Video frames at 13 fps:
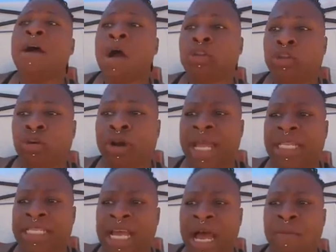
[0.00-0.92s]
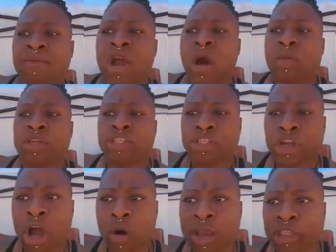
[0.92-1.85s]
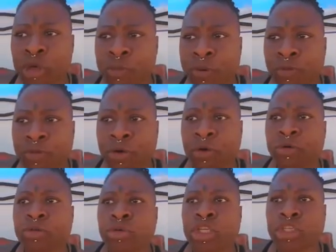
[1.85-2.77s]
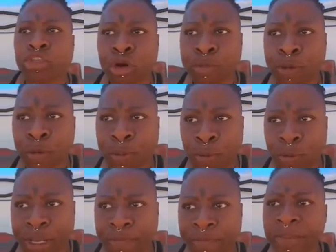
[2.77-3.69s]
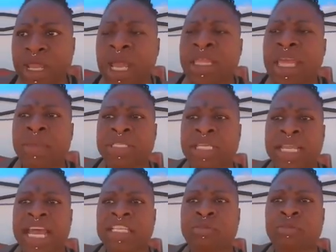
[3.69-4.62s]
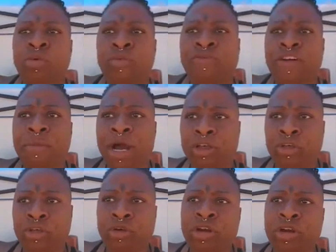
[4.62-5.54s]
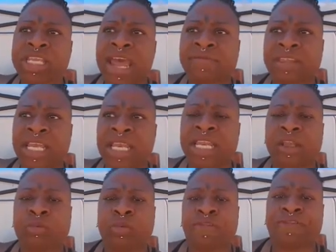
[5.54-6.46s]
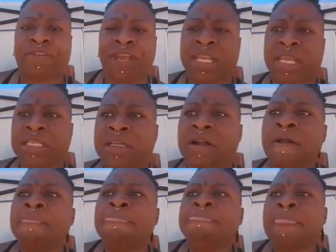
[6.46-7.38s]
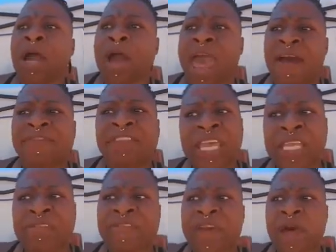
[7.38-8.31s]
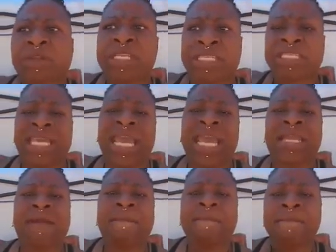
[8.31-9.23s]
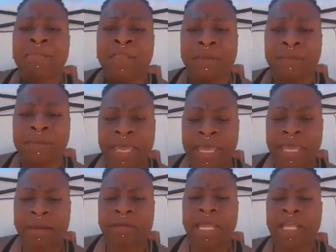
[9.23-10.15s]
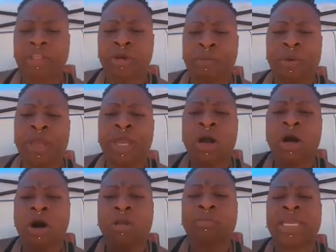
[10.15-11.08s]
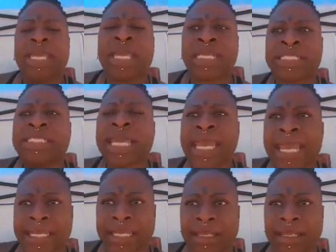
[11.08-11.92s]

During that time, y'all was just going to Peru to the triple point. That was the next move from Honduras after he linked with Phoenix. Now, after he found his deity, me, Nature Boy called me his deity.